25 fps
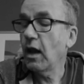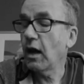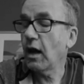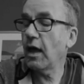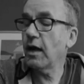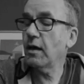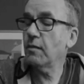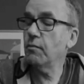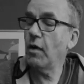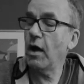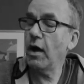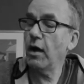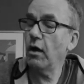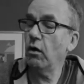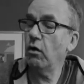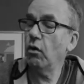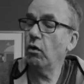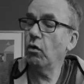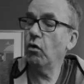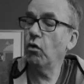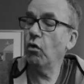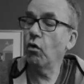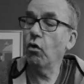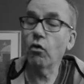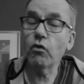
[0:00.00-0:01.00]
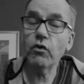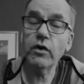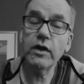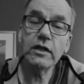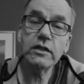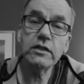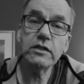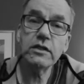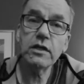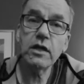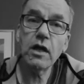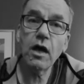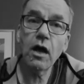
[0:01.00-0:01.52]
Like, my
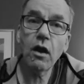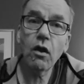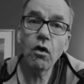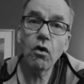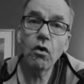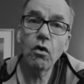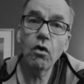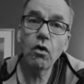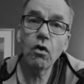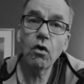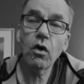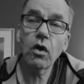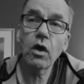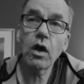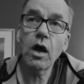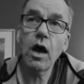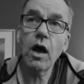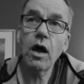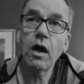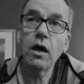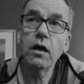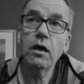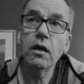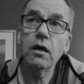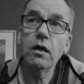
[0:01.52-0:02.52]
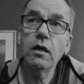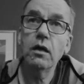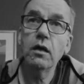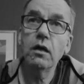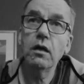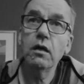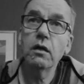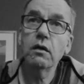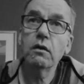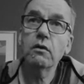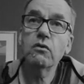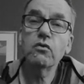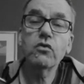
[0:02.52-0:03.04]
original Holga
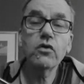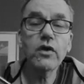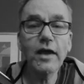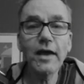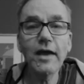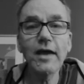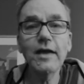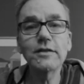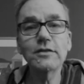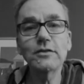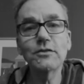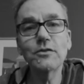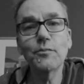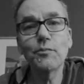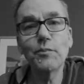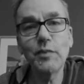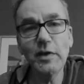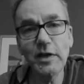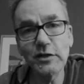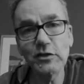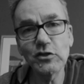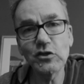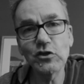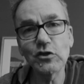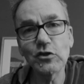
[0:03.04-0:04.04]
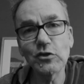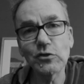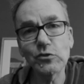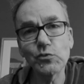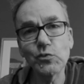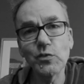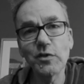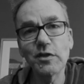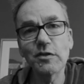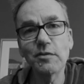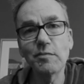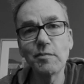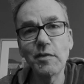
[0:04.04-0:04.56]
creates the pictures
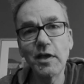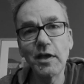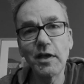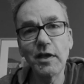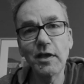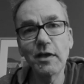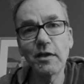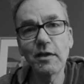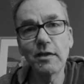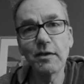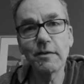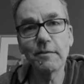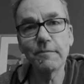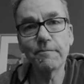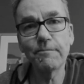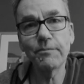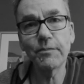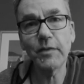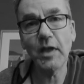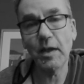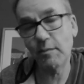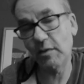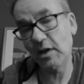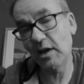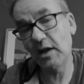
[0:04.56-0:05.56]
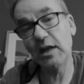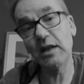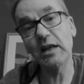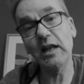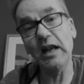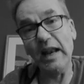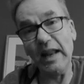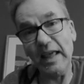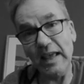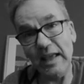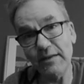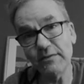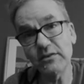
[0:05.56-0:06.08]
with me. I mean, it
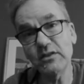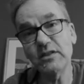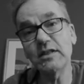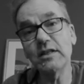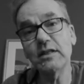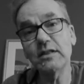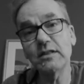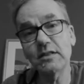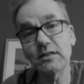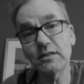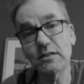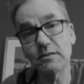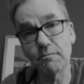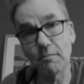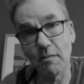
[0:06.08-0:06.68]
leaves its